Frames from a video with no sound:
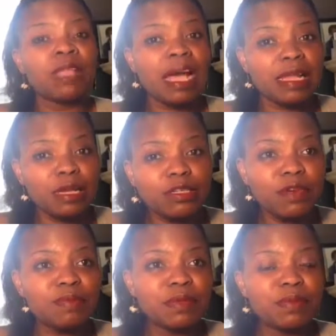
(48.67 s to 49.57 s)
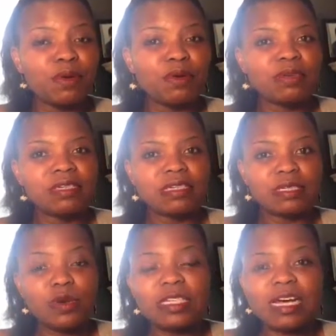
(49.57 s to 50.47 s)
A lot of people
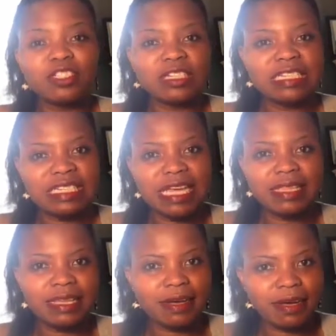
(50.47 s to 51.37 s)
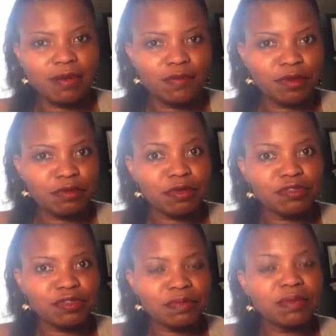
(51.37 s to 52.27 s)
don't actually take their car for a road
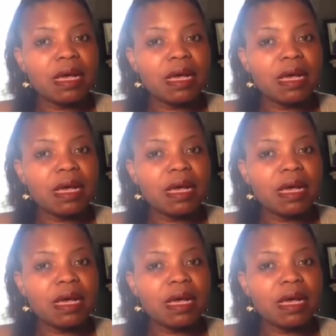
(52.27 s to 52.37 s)
trip.